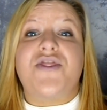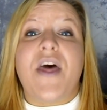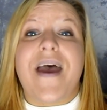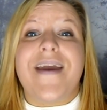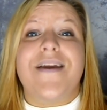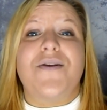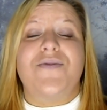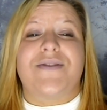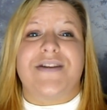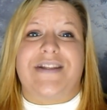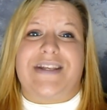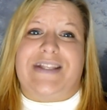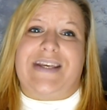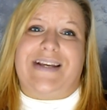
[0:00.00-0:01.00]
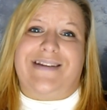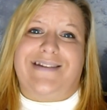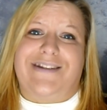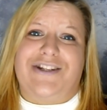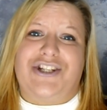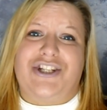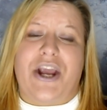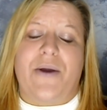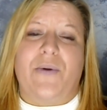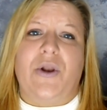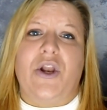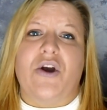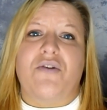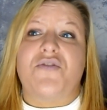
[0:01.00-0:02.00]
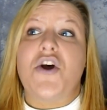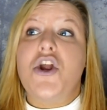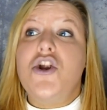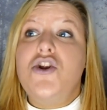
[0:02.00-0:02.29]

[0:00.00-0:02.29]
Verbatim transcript: Those are the things that show love,